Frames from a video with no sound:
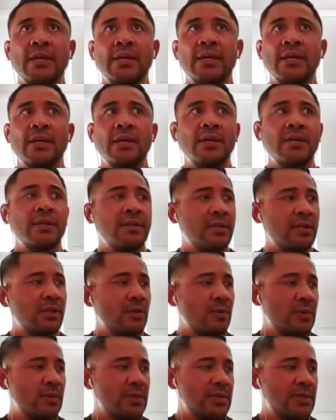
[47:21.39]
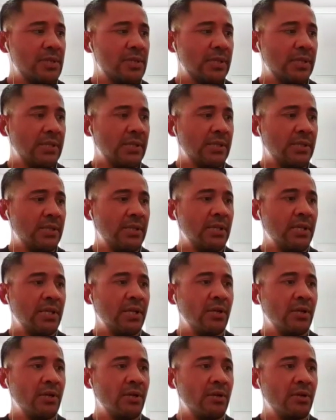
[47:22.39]
I think it was a
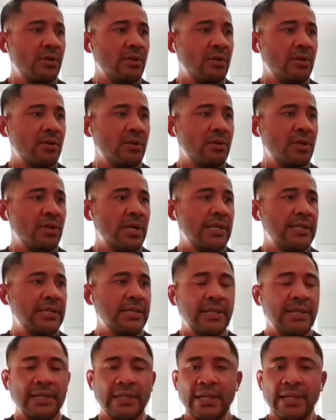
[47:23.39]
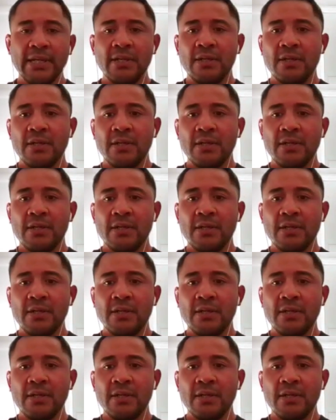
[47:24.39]
year later.